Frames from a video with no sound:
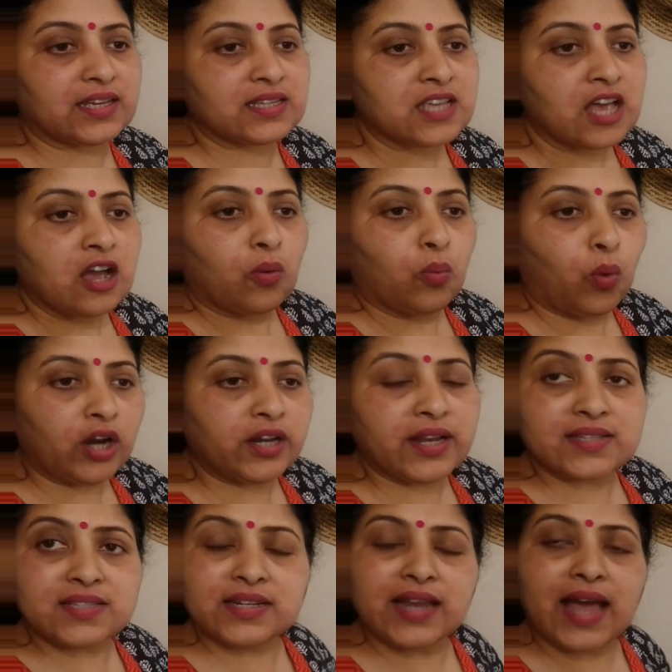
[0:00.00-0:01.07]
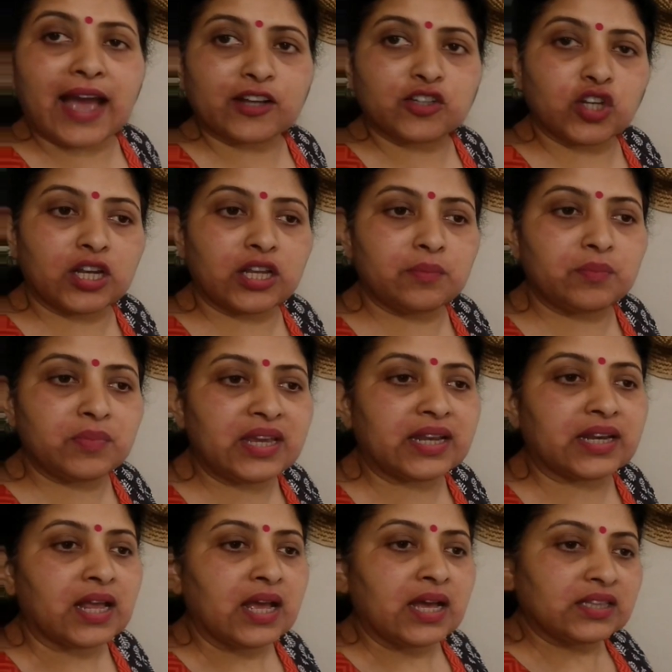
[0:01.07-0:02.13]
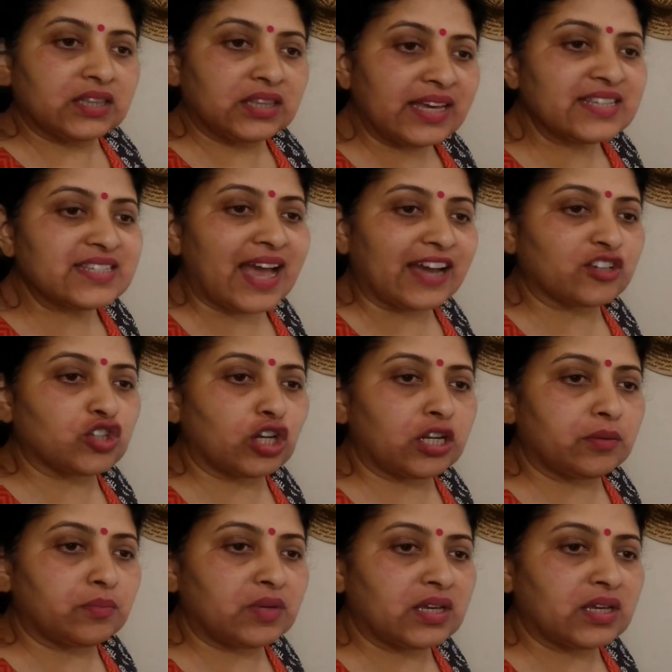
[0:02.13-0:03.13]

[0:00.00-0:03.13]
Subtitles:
this, what does it actually mean? This actually